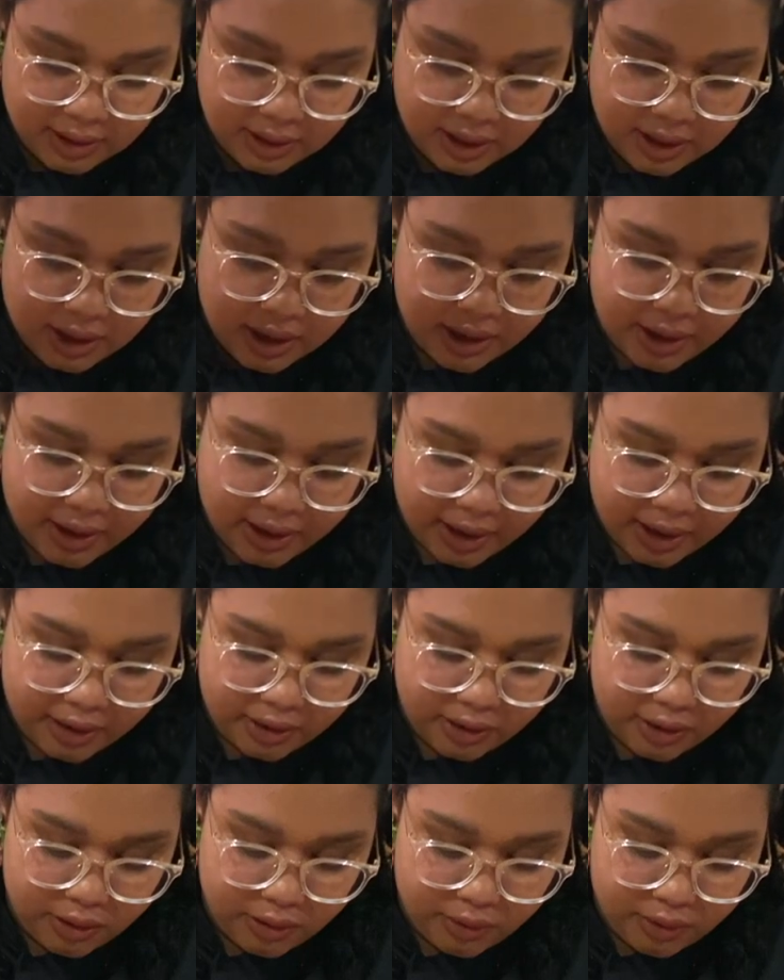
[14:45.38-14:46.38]

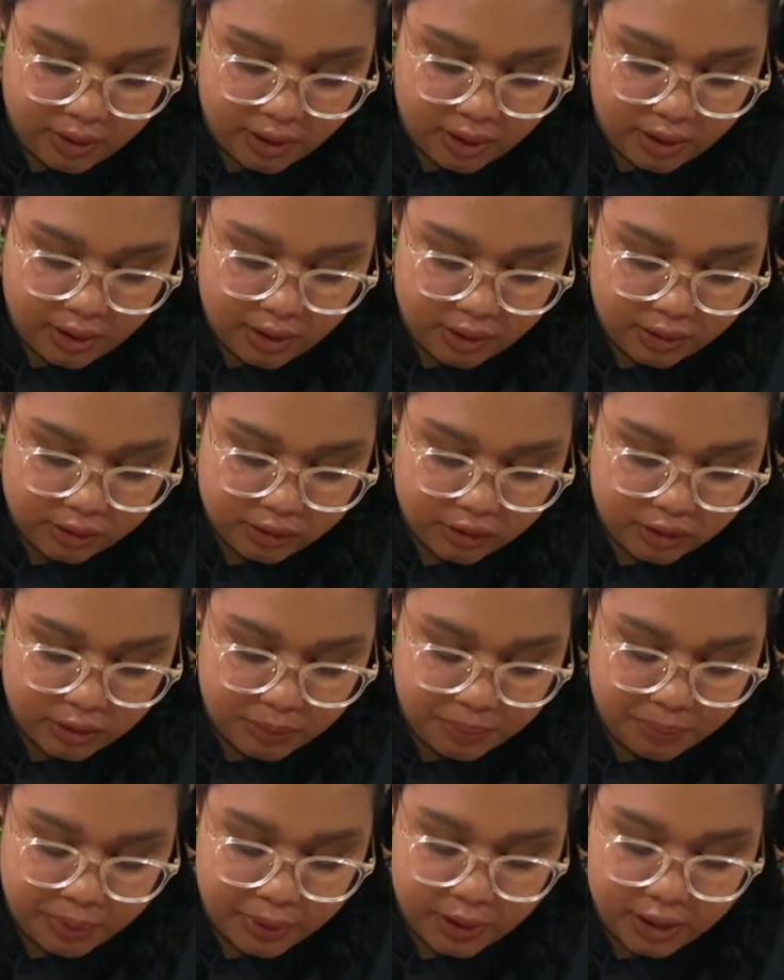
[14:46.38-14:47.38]
Again, you
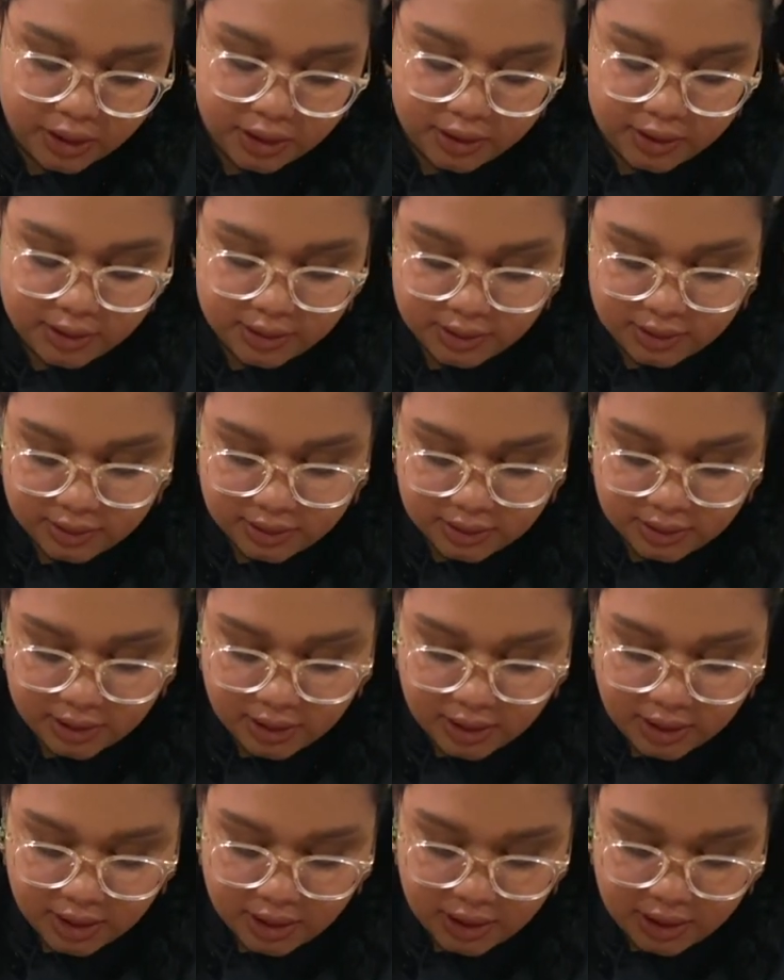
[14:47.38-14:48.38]
should put
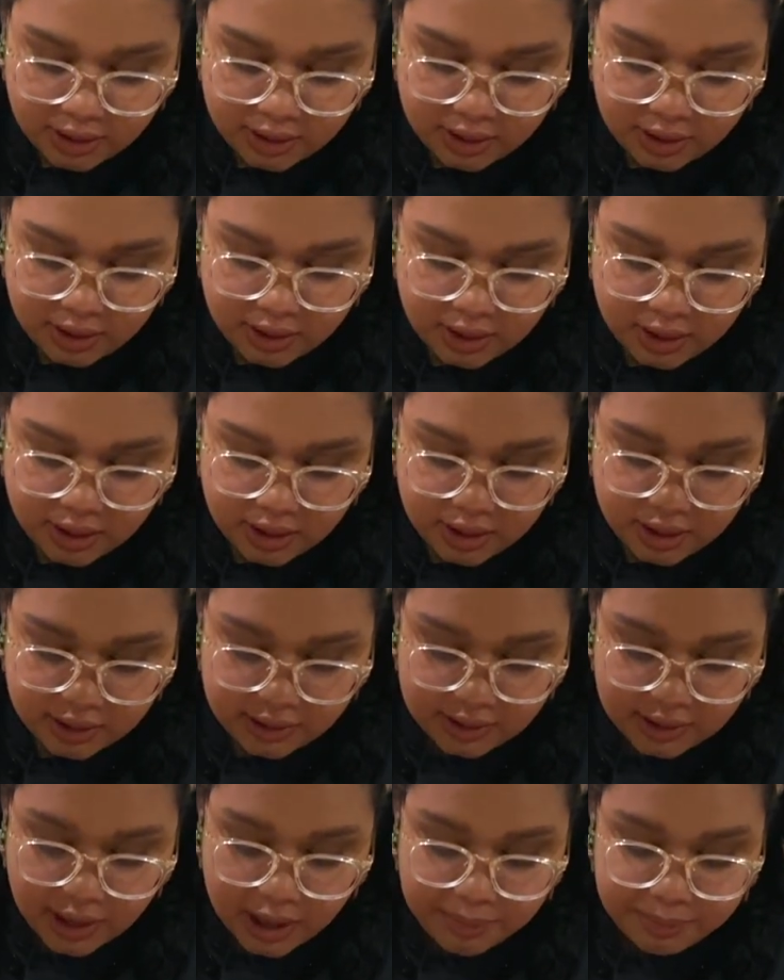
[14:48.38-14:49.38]
the
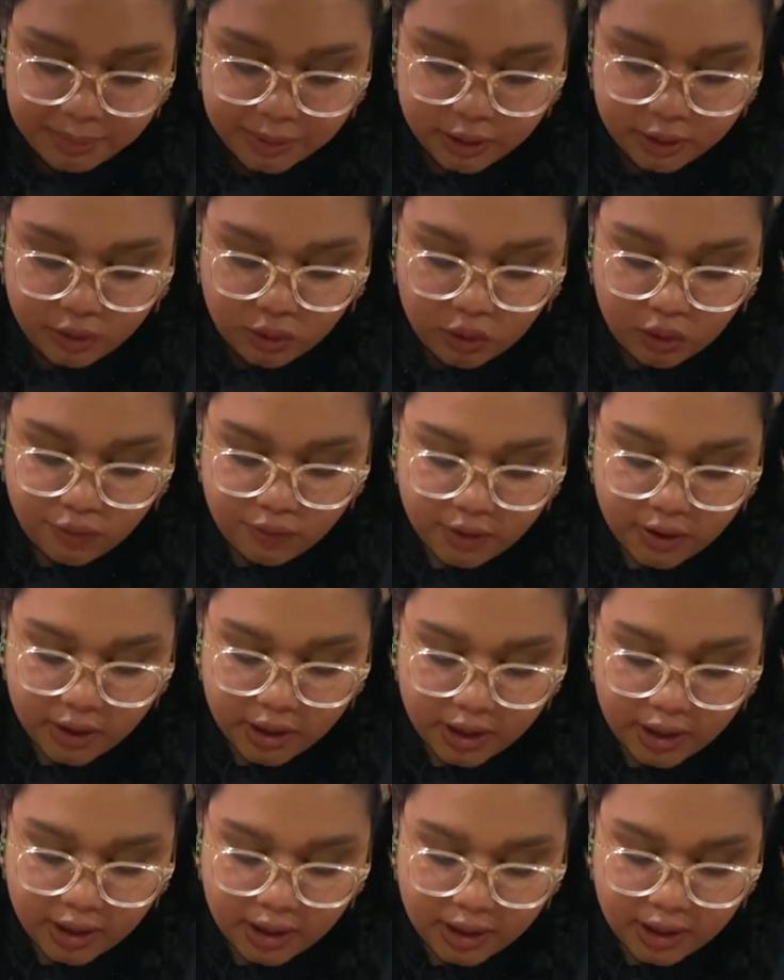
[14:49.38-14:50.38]
template over
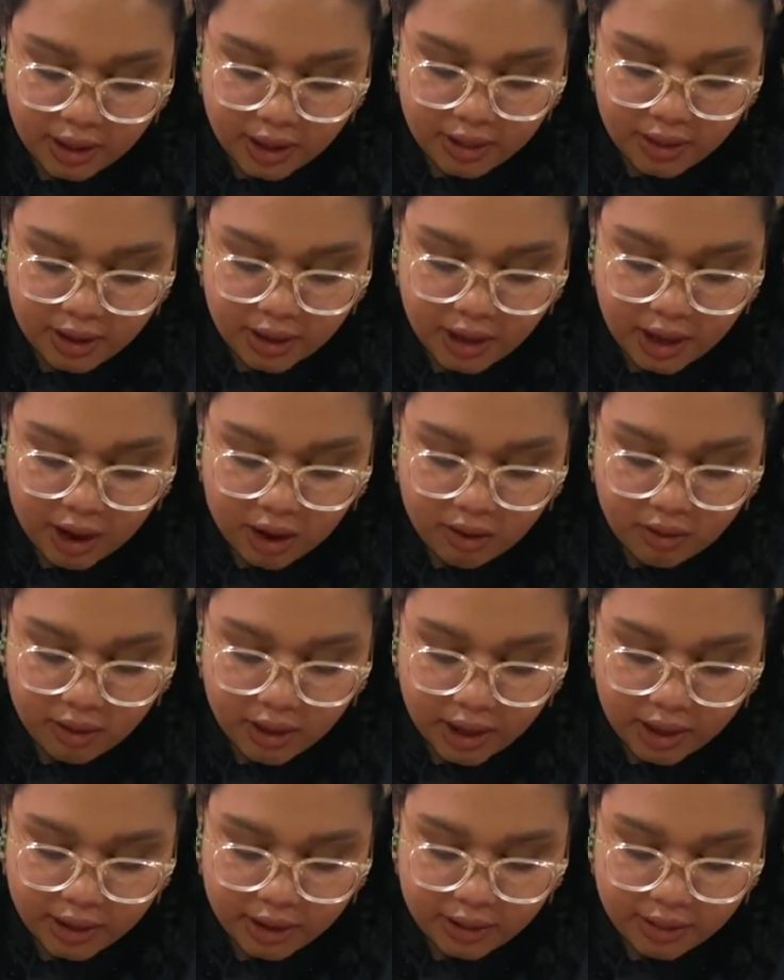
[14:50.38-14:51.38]
it and then
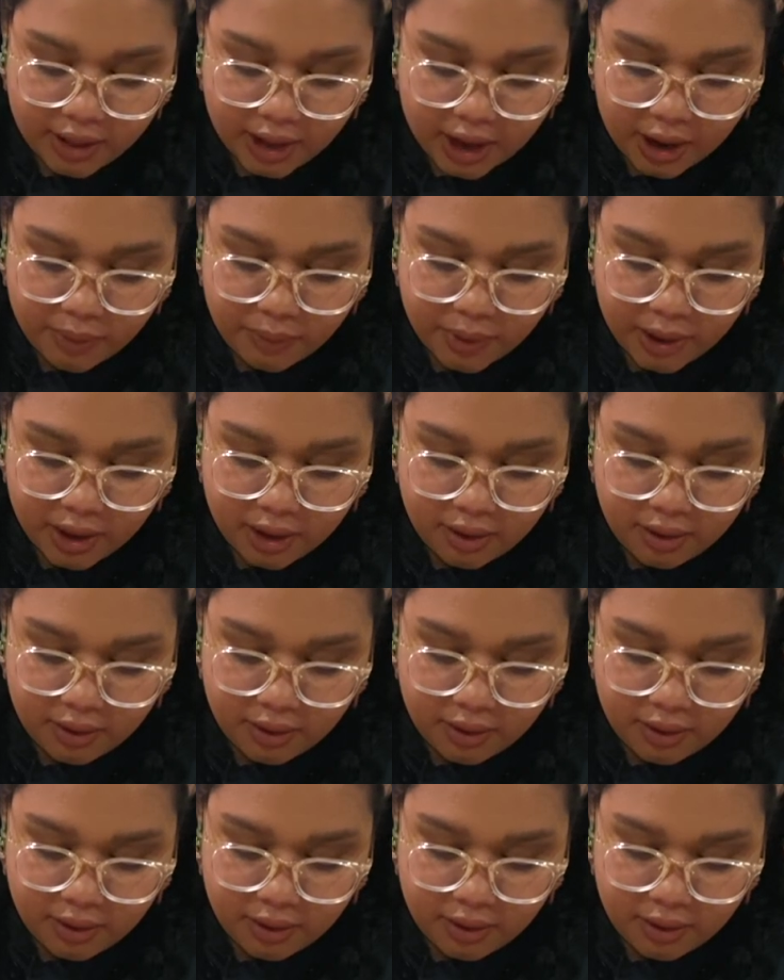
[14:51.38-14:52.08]
outline it that way.